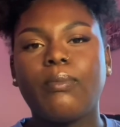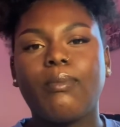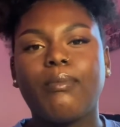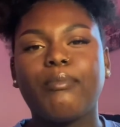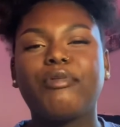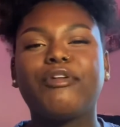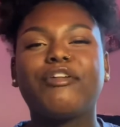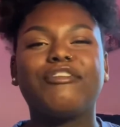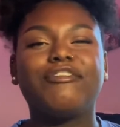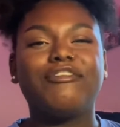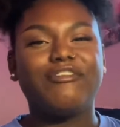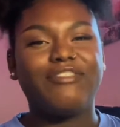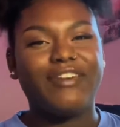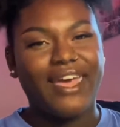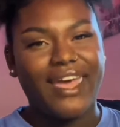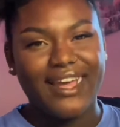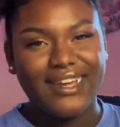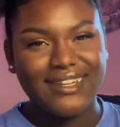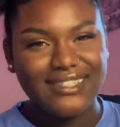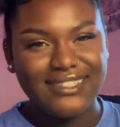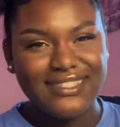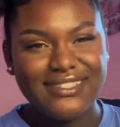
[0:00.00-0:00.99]

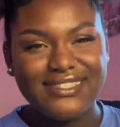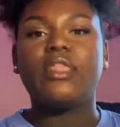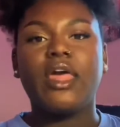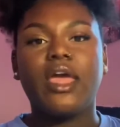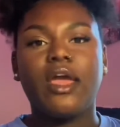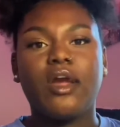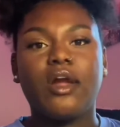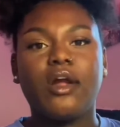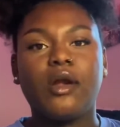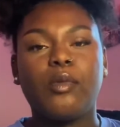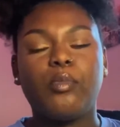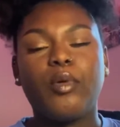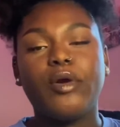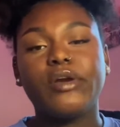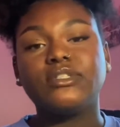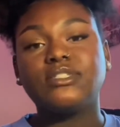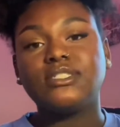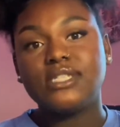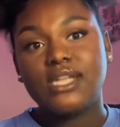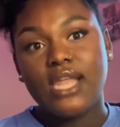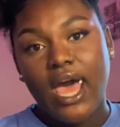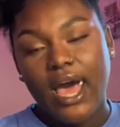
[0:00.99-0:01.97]
perfect their
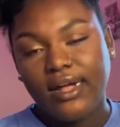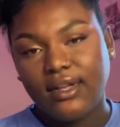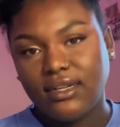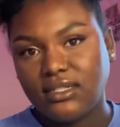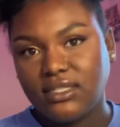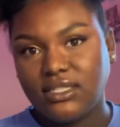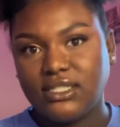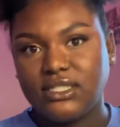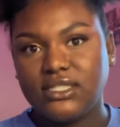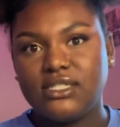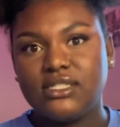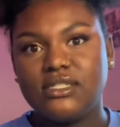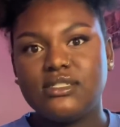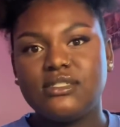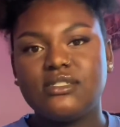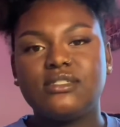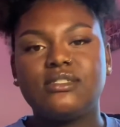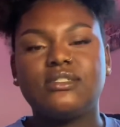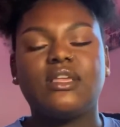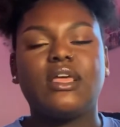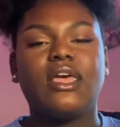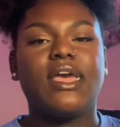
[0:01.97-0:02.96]

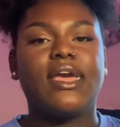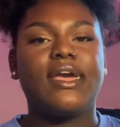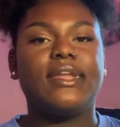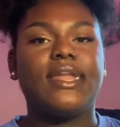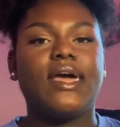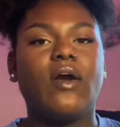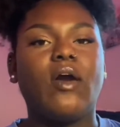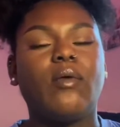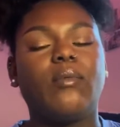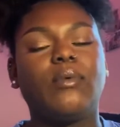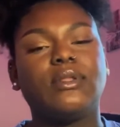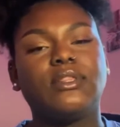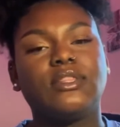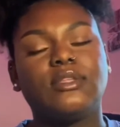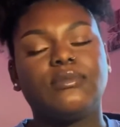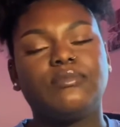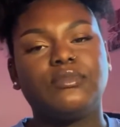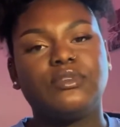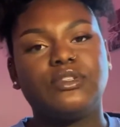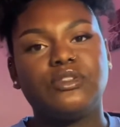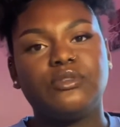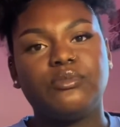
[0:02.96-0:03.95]
personalities and how I want
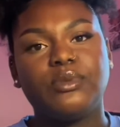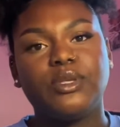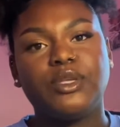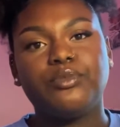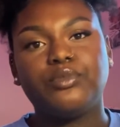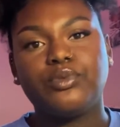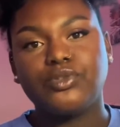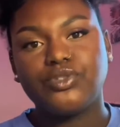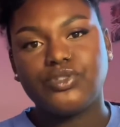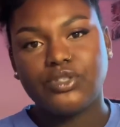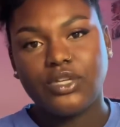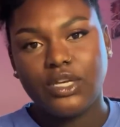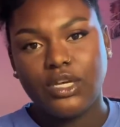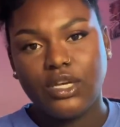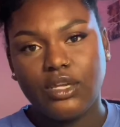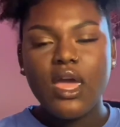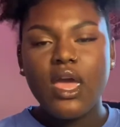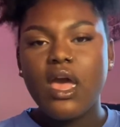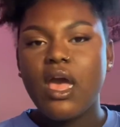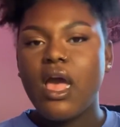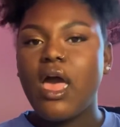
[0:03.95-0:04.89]
them to be portrayed,